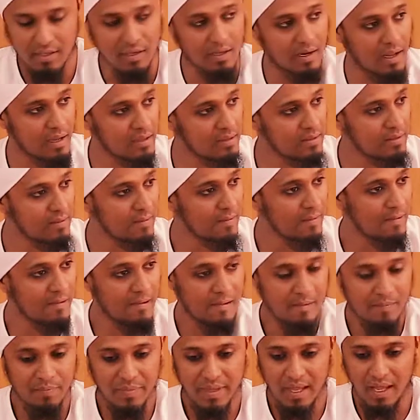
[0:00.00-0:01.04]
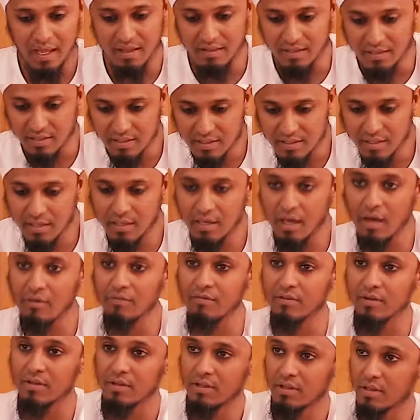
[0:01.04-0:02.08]
Right? And then
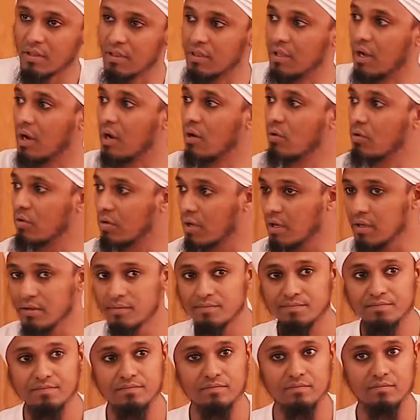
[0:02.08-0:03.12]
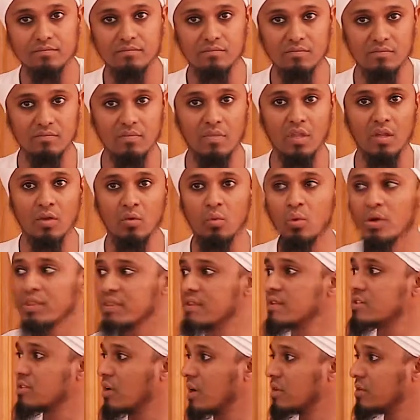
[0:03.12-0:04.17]
cover the awrah
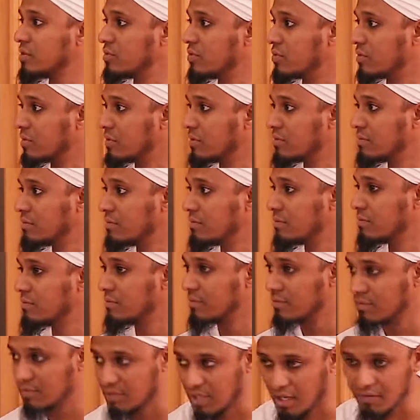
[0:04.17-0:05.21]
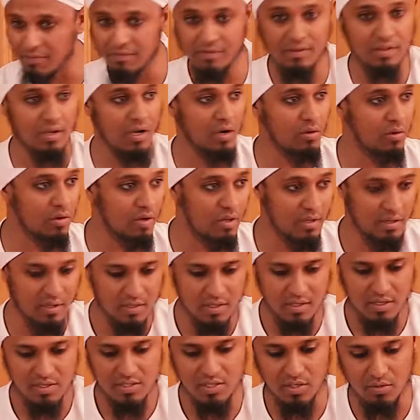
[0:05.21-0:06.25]
with this cotton wool. Cover the awrah.
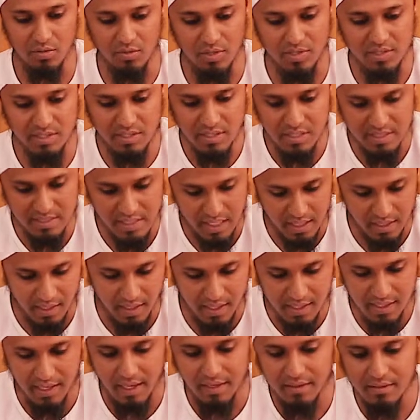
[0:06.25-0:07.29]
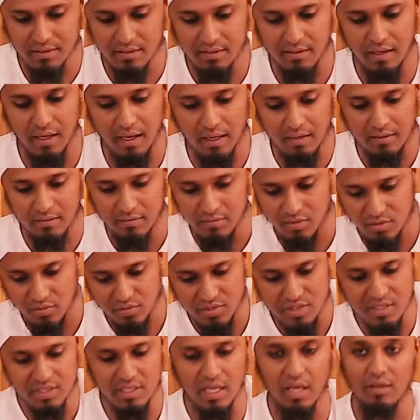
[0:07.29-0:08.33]
So it's laying under and
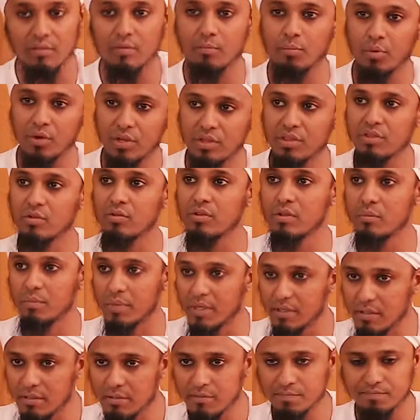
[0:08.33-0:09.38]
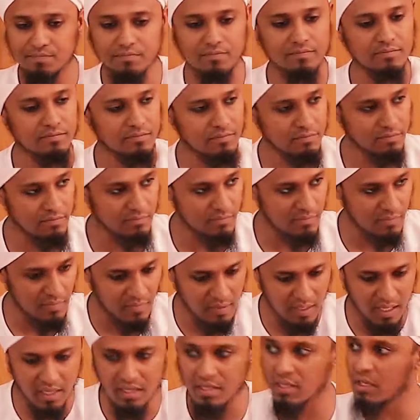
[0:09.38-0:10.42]
you just pull it through the middle
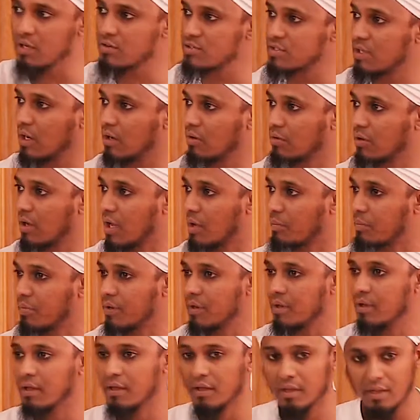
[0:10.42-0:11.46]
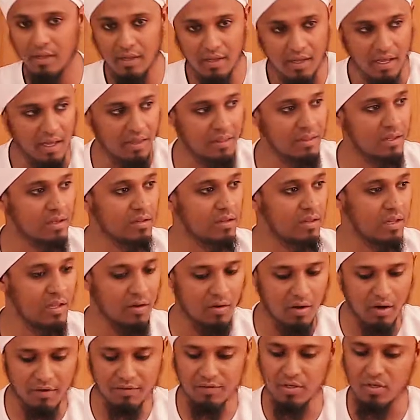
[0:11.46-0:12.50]
and close the awrah up. And then
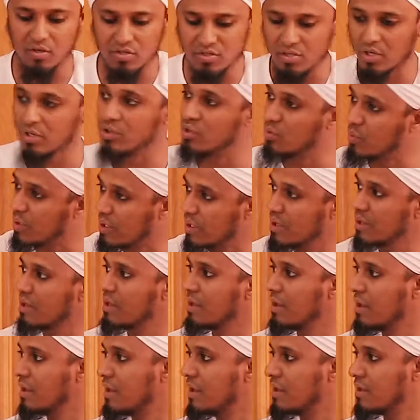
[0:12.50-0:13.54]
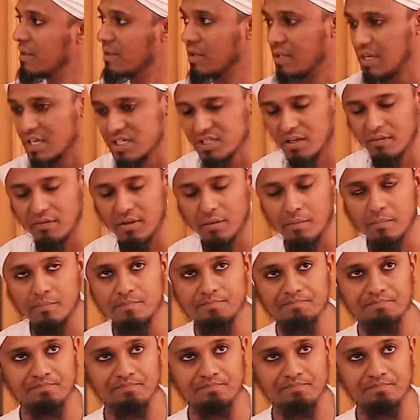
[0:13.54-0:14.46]
thereafter you start doing the rest of them.